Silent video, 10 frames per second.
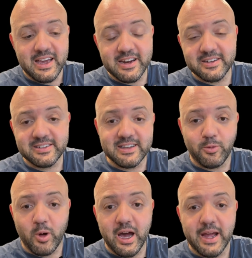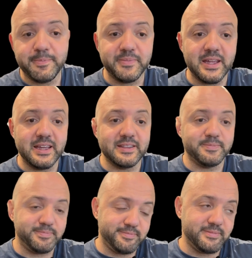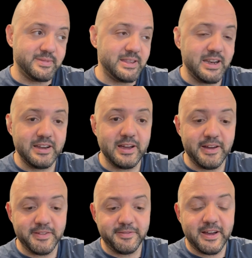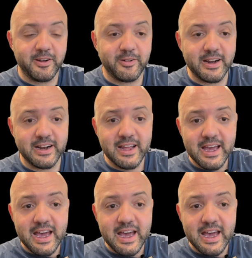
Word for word: and you just hit Y, and then you have your file created.